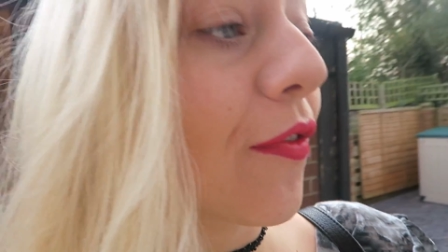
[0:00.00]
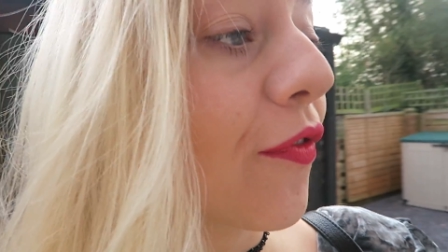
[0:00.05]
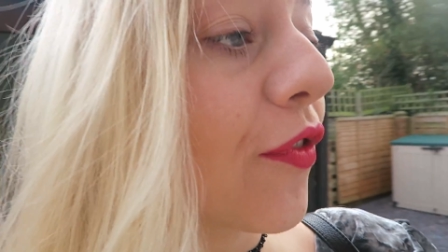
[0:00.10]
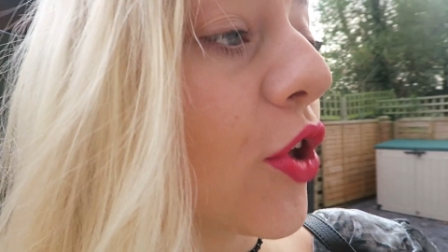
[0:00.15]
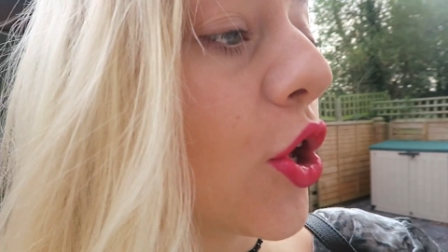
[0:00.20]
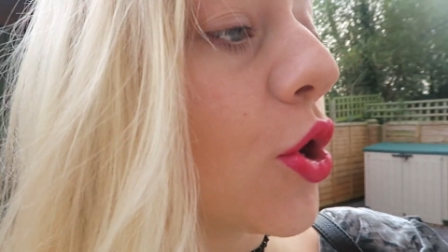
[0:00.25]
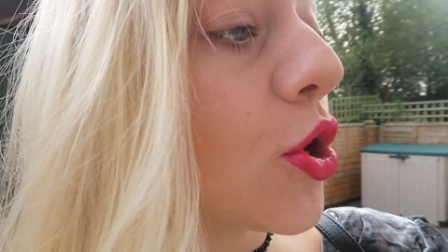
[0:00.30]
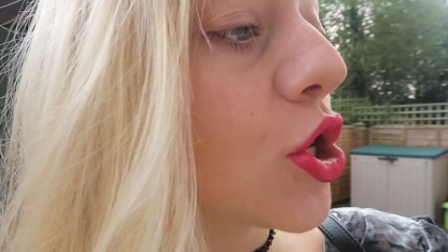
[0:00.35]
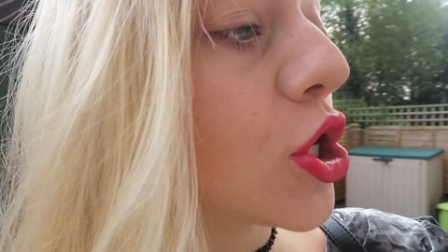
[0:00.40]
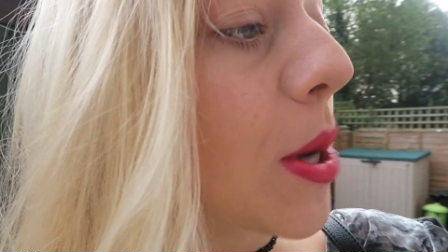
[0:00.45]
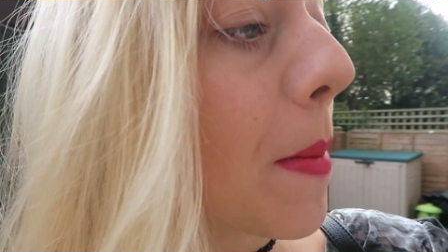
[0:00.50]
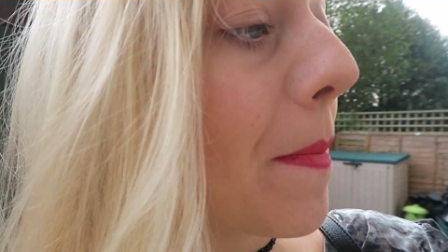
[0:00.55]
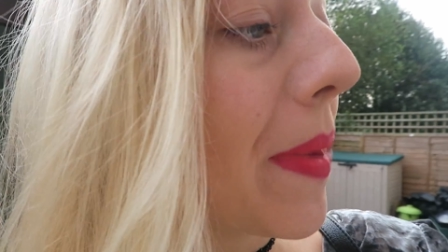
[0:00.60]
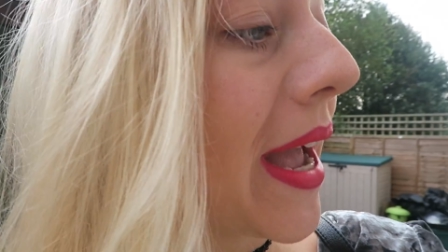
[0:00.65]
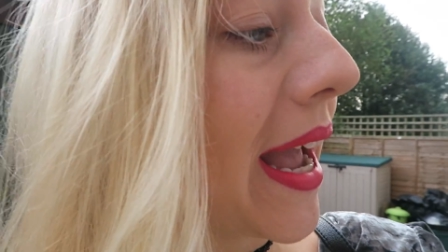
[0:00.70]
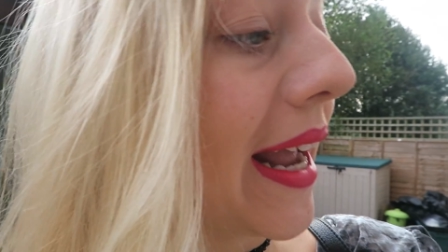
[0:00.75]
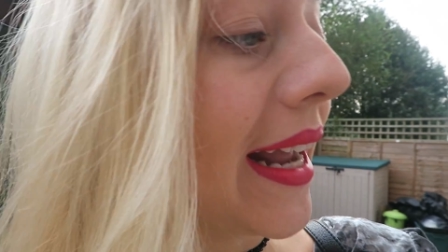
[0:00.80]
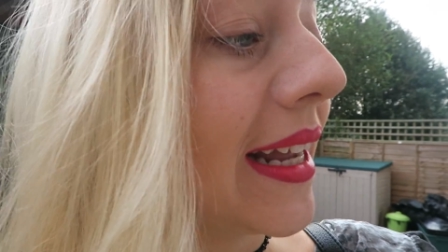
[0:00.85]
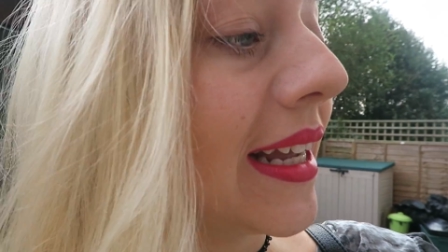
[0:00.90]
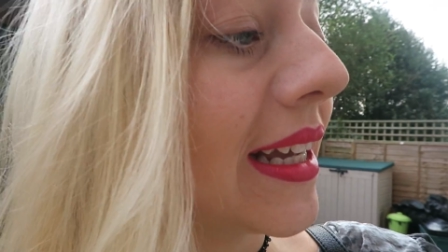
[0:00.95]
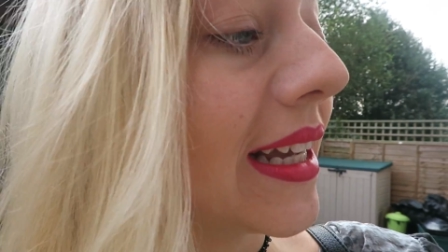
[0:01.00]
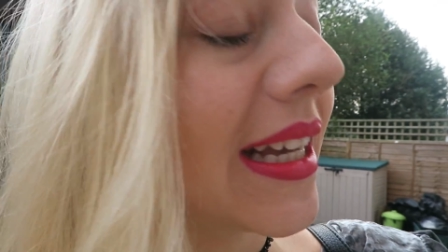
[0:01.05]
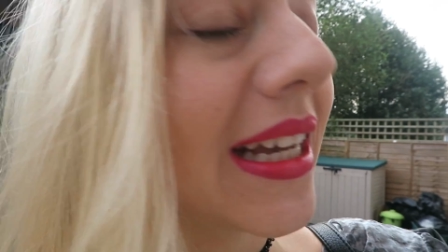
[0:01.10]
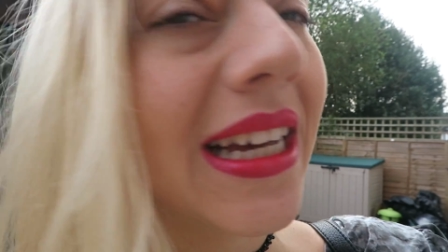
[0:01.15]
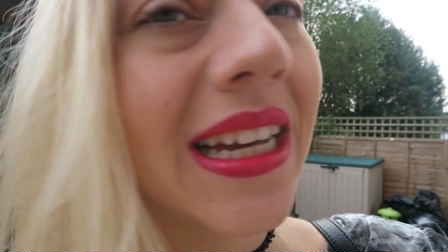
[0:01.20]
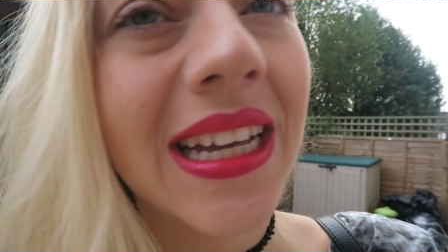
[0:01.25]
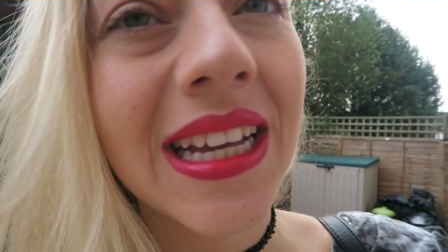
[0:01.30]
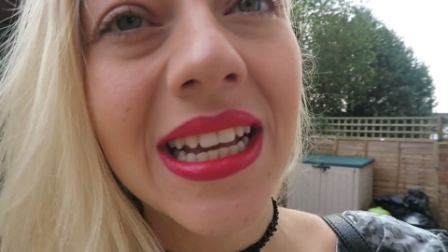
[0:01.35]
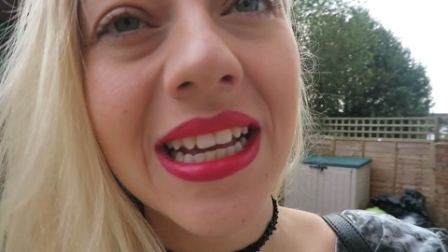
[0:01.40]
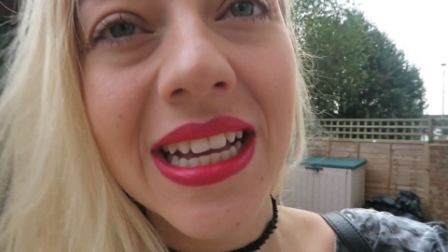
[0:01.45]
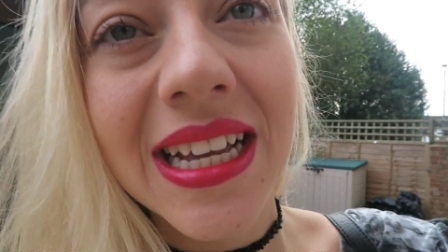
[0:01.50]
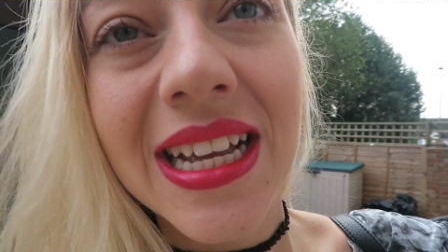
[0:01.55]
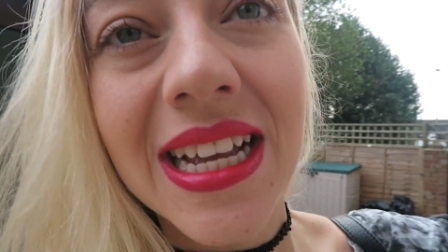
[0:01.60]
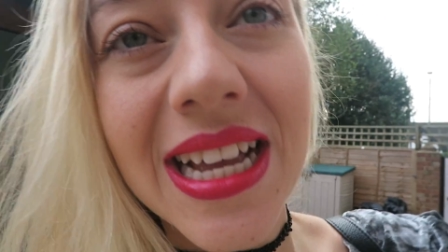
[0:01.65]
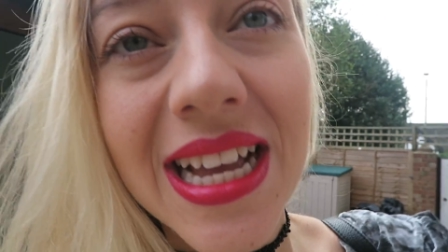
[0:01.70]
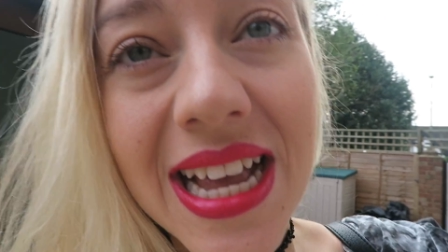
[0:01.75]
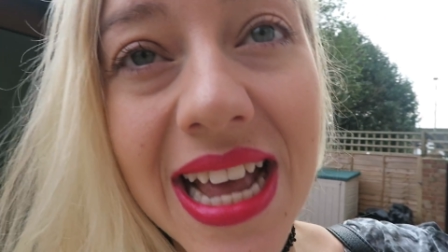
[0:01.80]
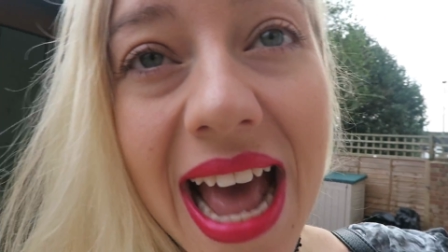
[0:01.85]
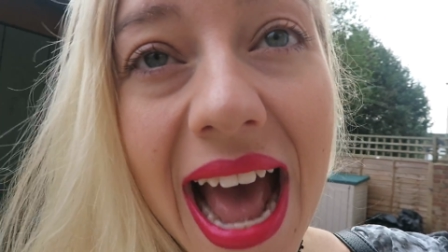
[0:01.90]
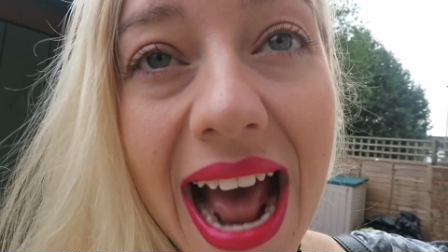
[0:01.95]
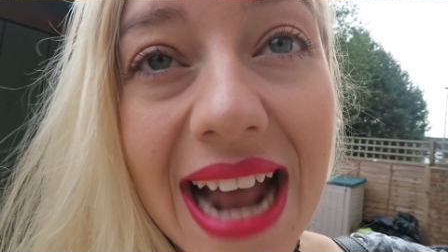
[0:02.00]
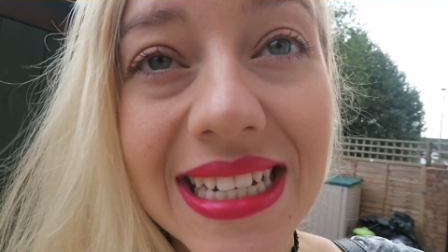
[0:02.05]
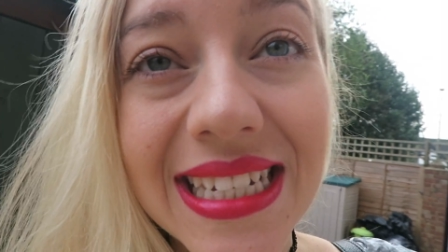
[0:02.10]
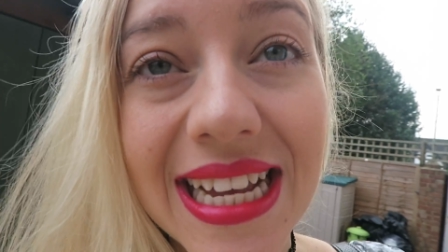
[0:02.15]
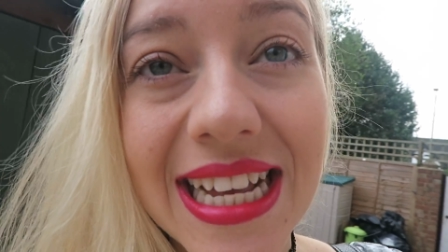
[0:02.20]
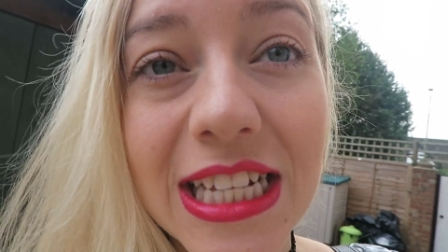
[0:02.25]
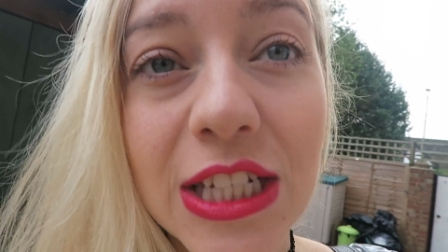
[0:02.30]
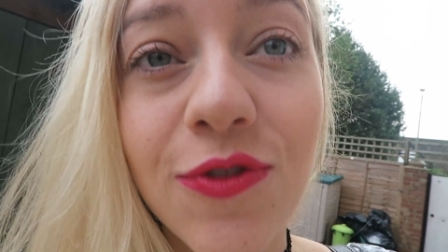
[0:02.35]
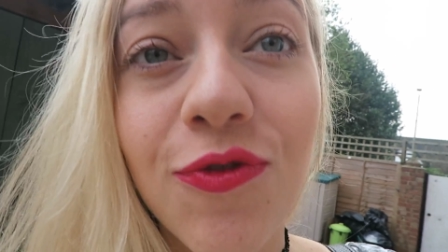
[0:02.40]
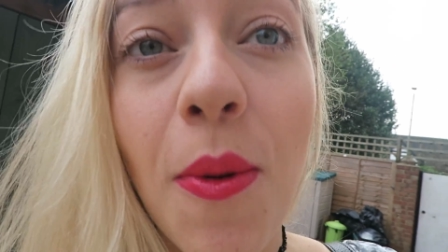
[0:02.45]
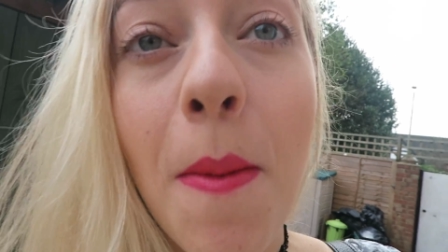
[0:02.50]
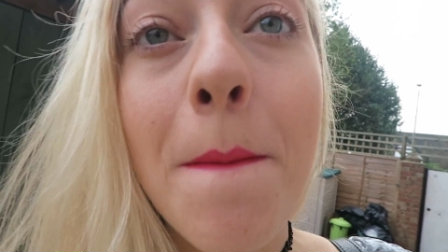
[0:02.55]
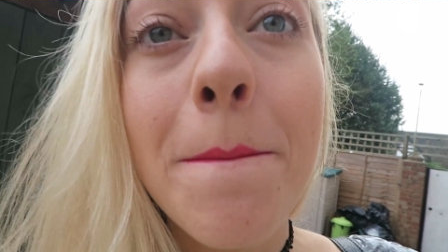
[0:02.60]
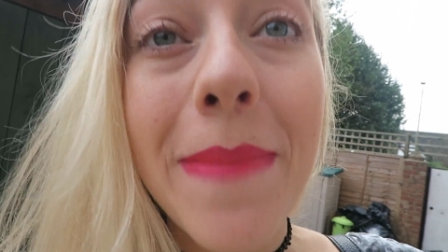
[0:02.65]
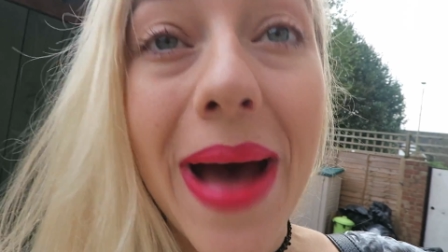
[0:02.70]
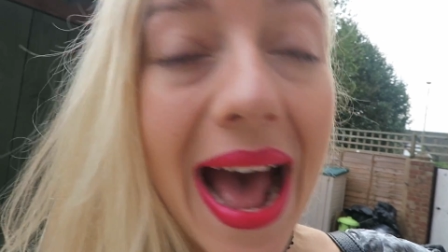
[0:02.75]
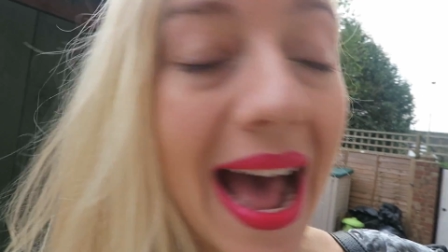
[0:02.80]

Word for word: Fuchsia Pink and it's from